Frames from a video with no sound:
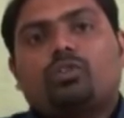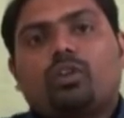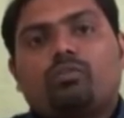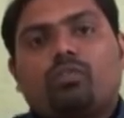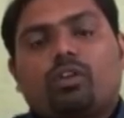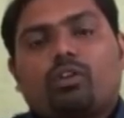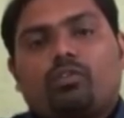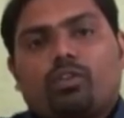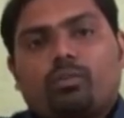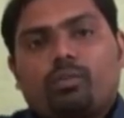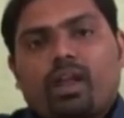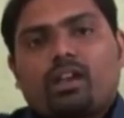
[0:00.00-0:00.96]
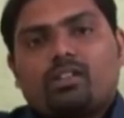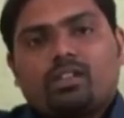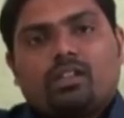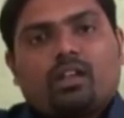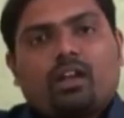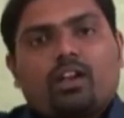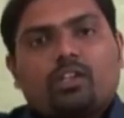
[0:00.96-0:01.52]
framework for managing
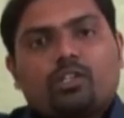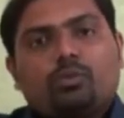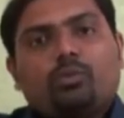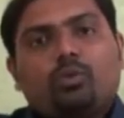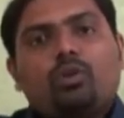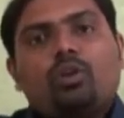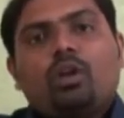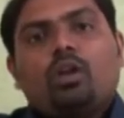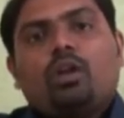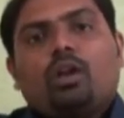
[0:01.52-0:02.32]
the connection pool,